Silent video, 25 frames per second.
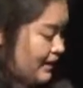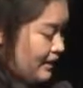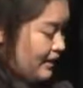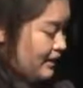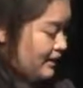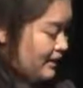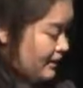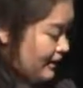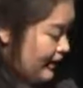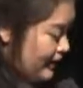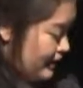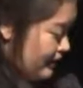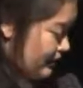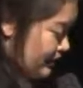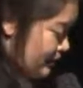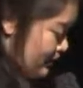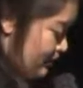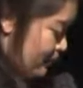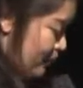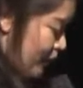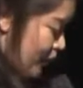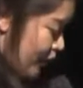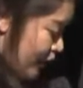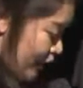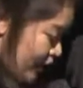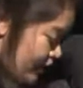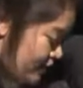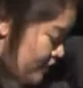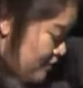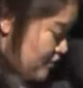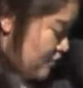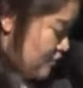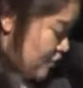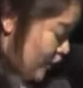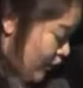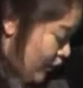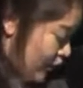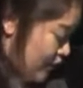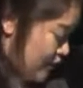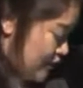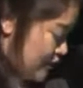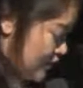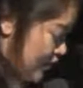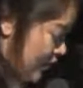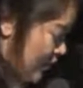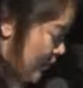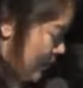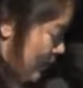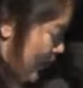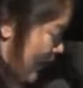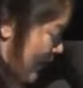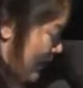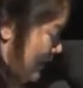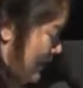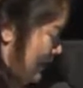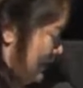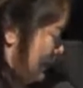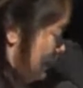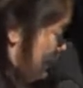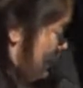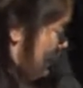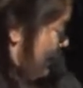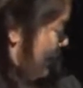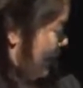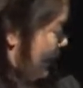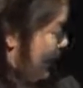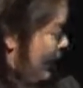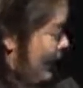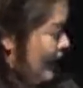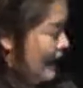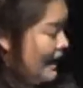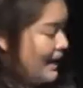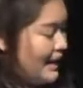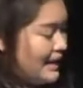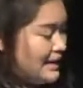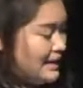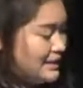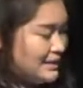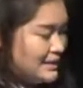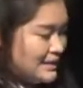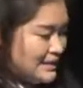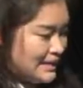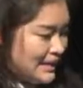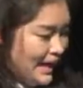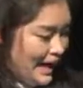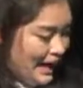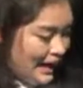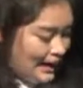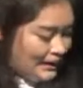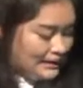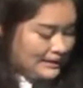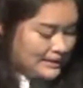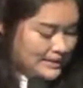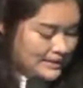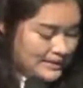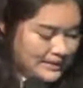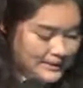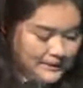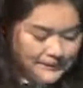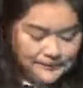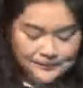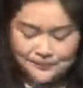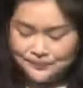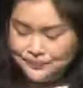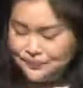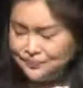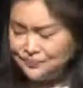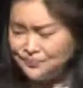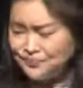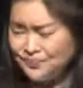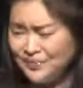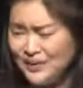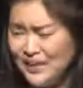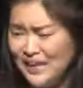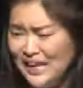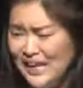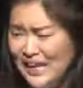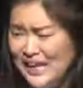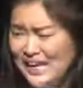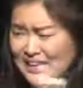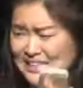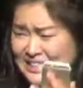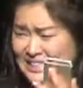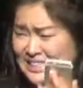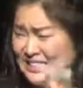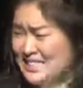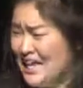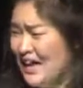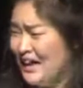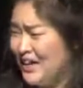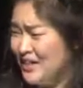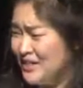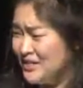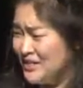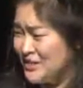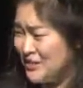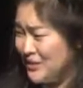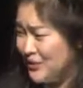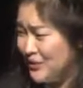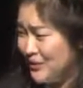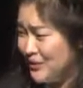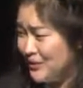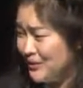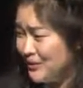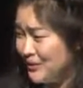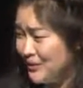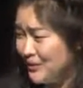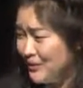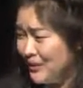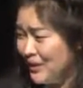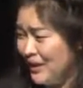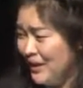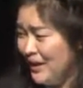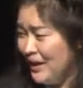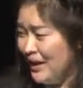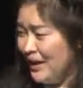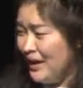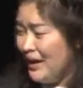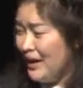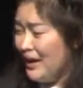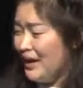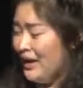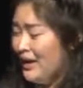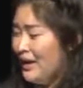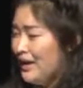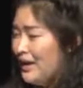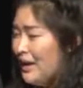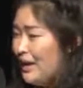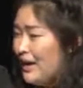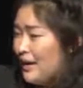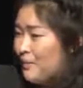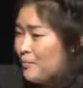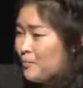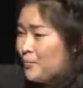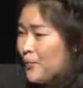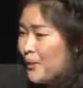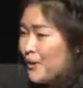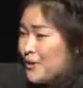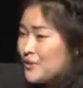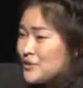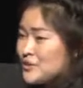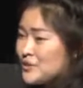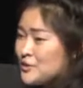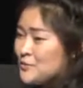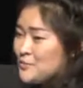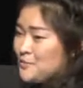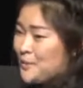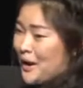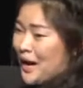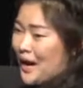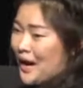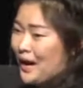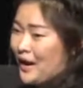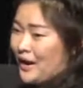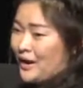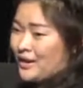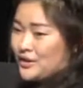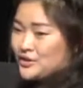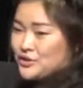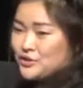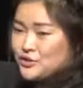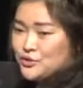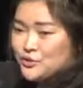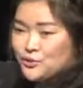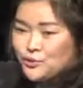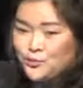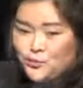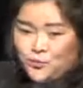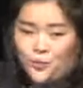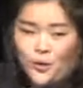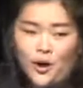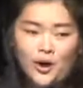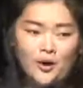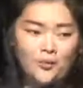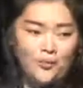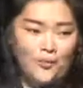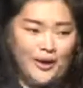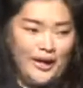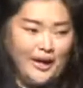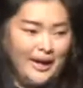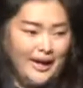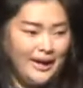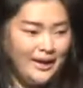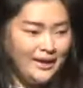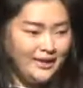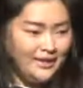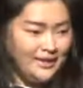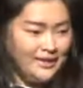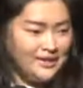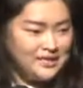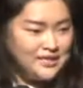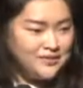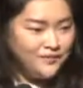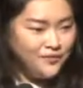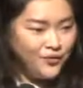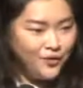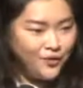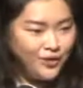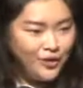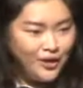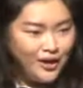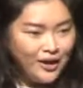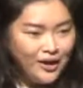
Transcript: that it works so well is that it centers you. It brings you back to what we are in this for